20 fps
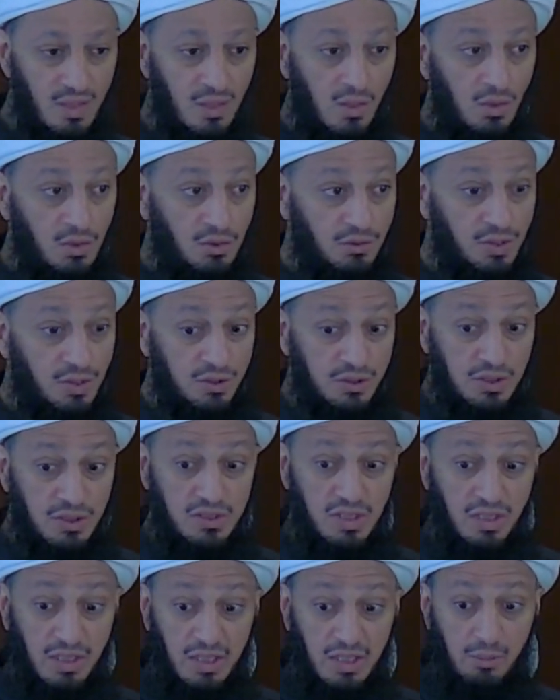This
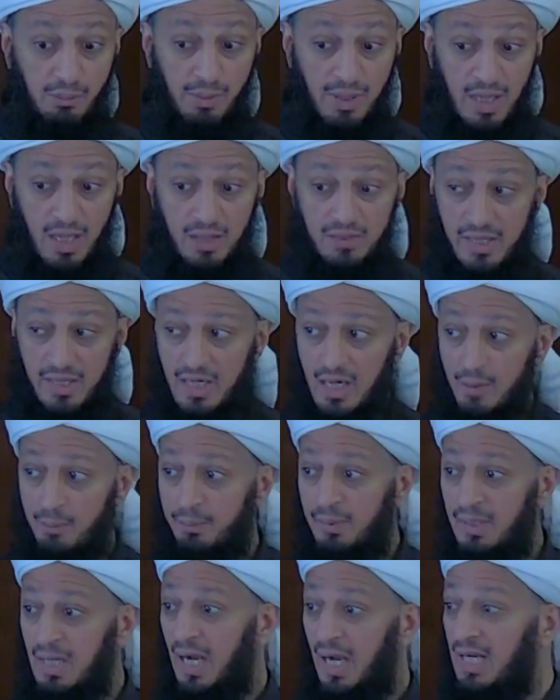is the iman that
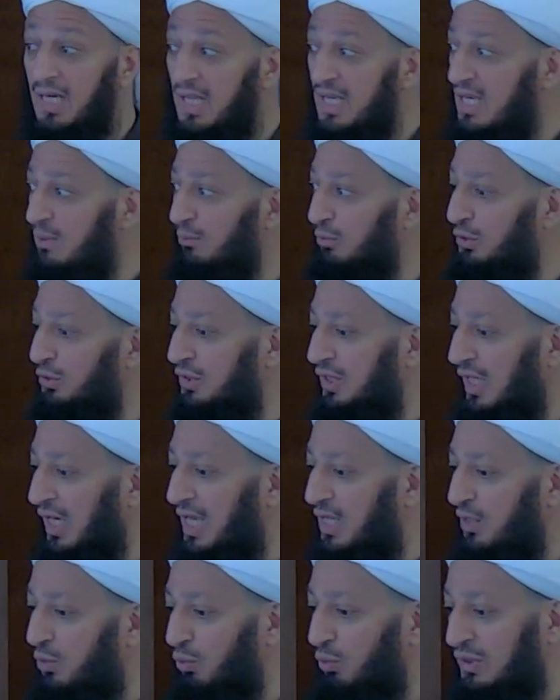Anbiya alayhim
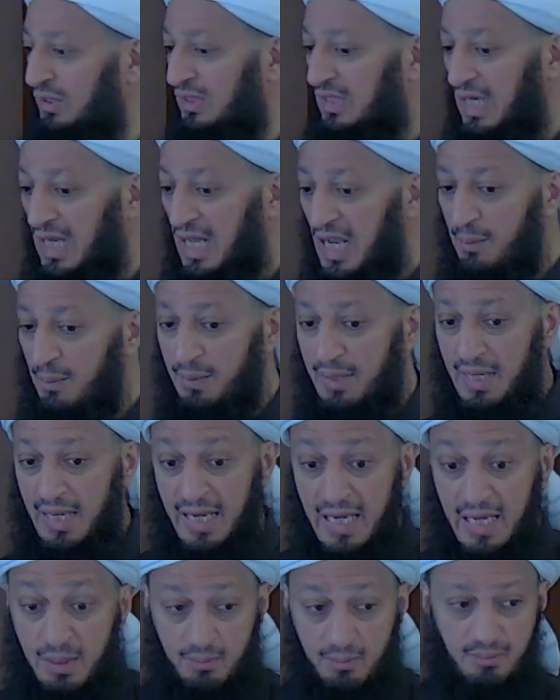salatu wasalam
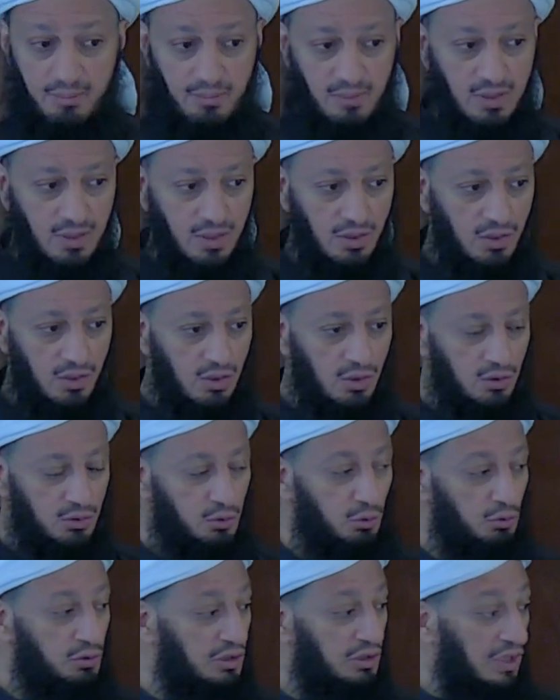came
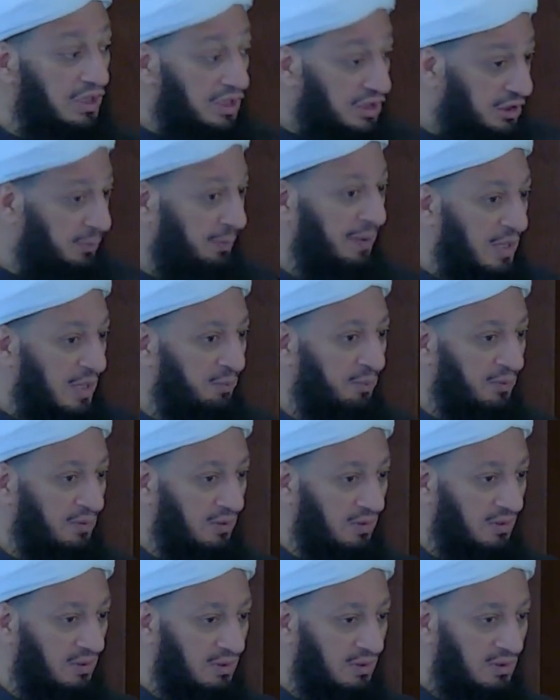to teach
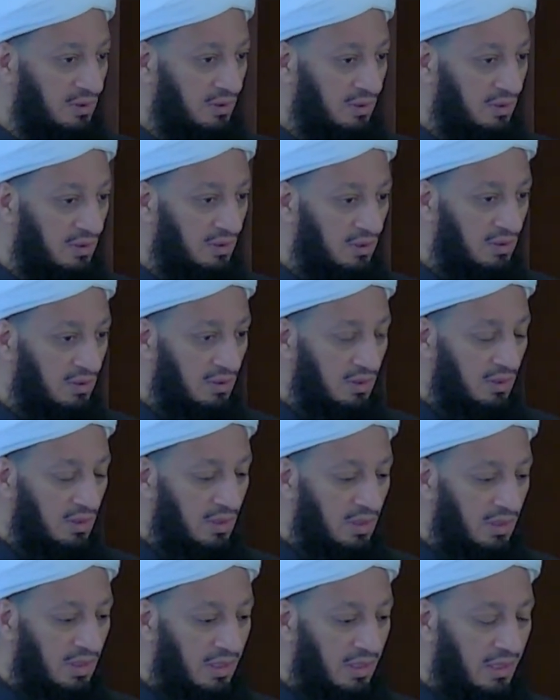people.
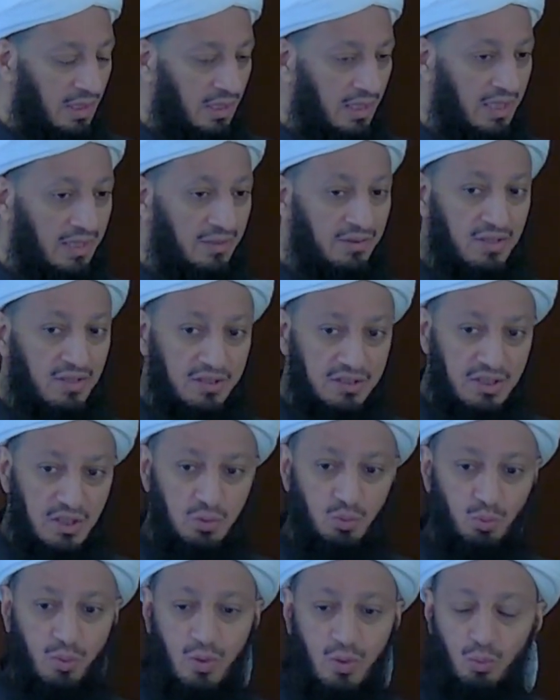And this
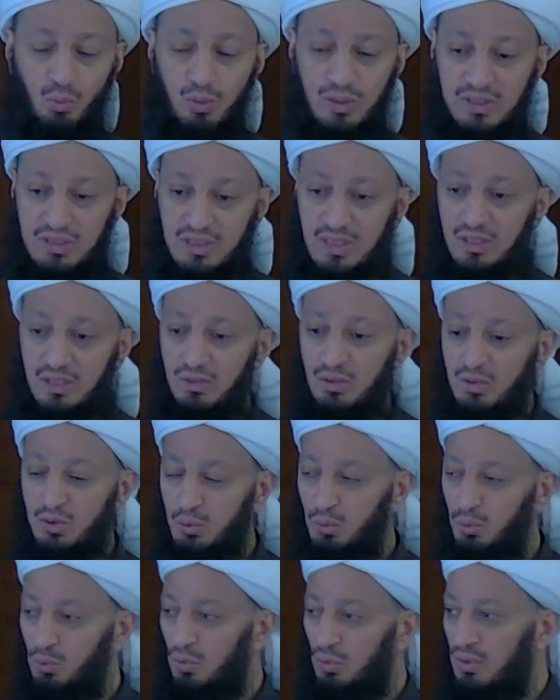is what we see
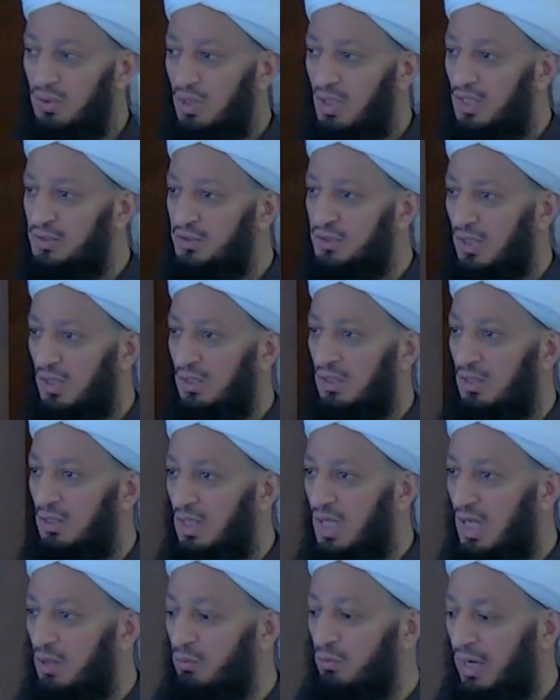Rasulullah
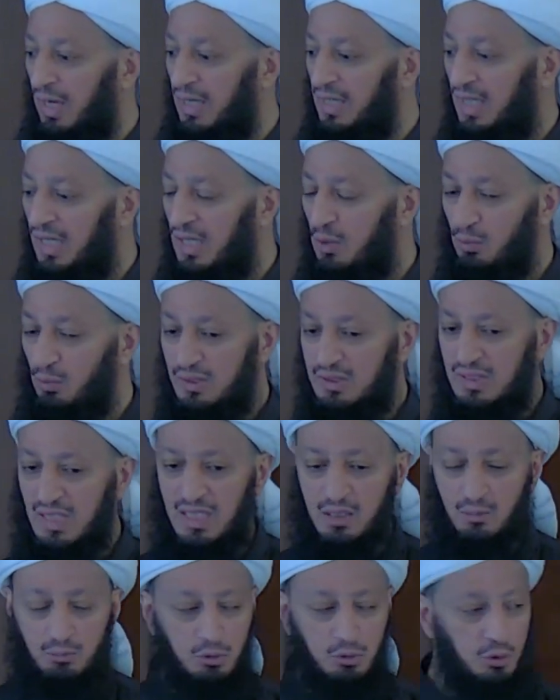sallallahu alayhi
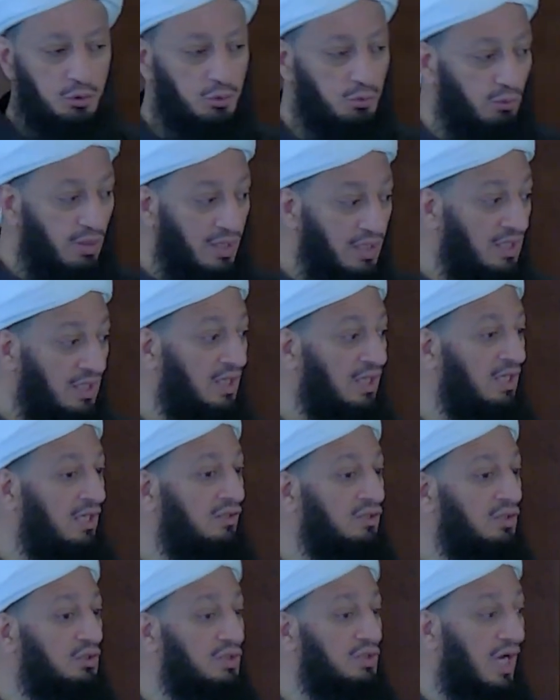wasallam
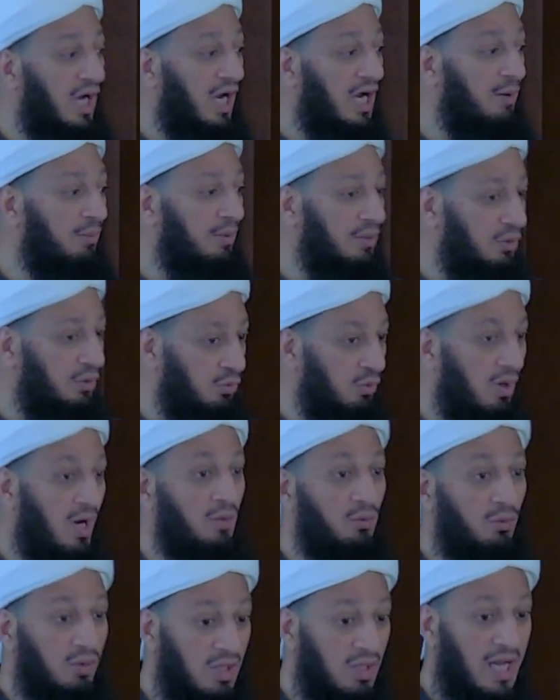training the Sahaba
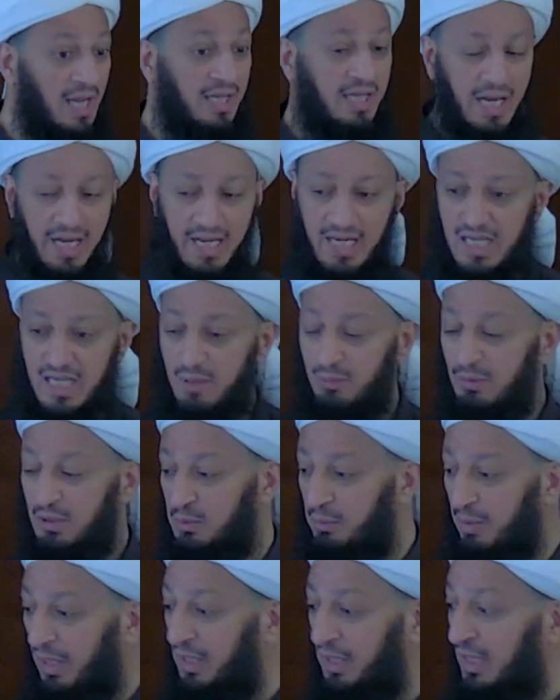ridwanullahi alayhim
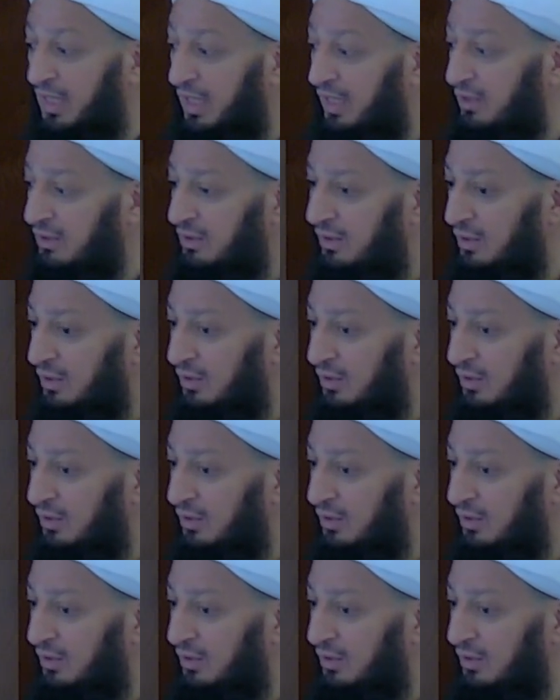ajma'in